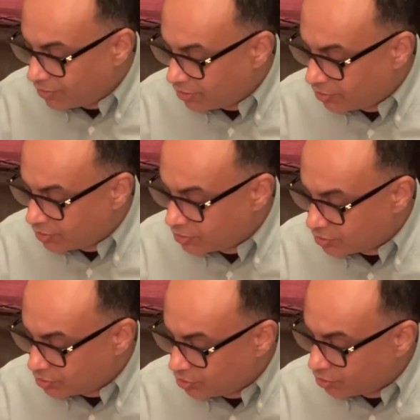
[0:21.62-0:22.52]
we are going
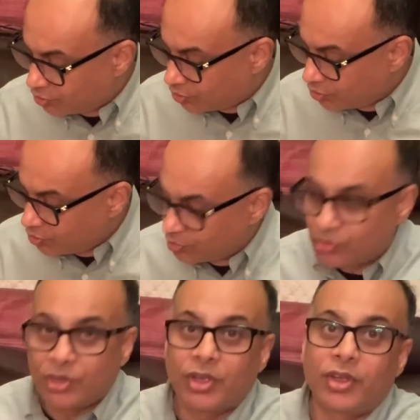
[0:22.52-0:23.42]
to go through
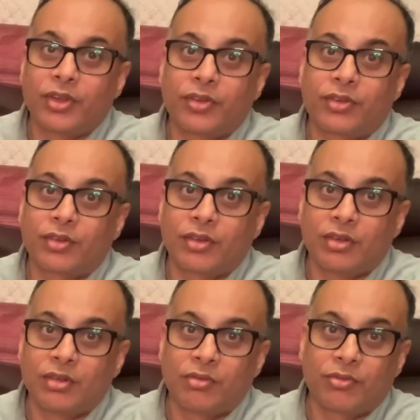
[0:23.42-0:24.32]
is
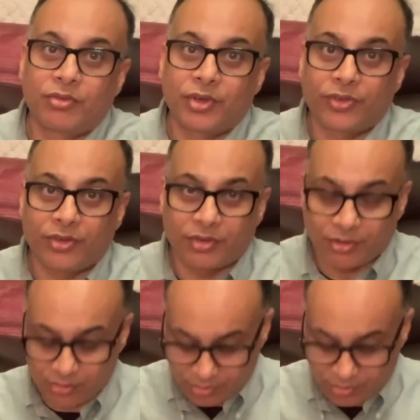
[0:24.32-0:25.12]
first